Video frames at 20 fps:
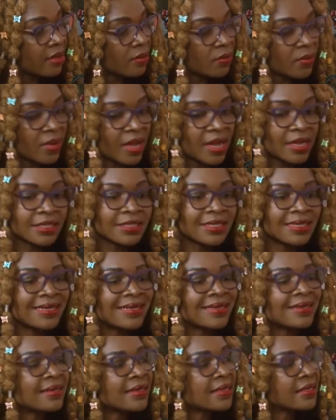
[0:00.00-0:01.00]
that we're
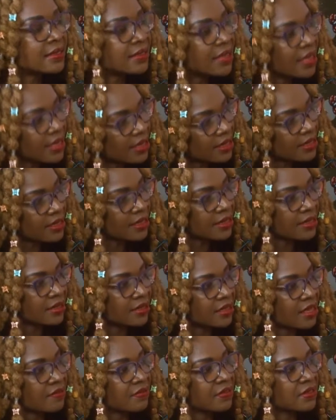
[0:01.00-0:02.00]
actually retaining
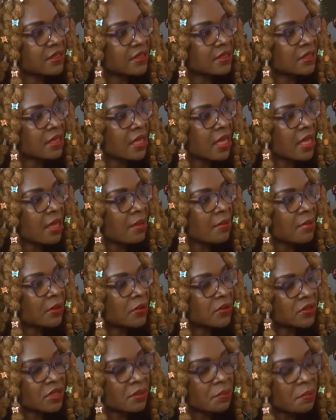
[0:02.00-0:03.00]
the services,
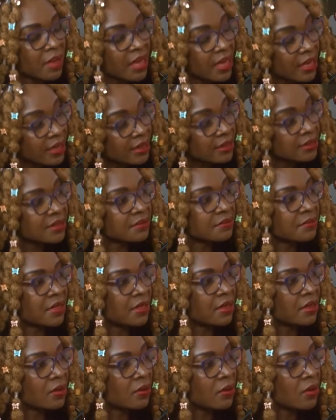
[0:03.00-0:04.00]
because it pains
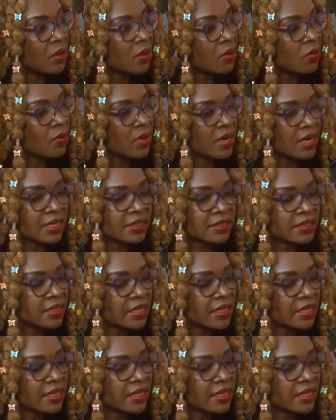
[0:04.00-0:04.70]
me when I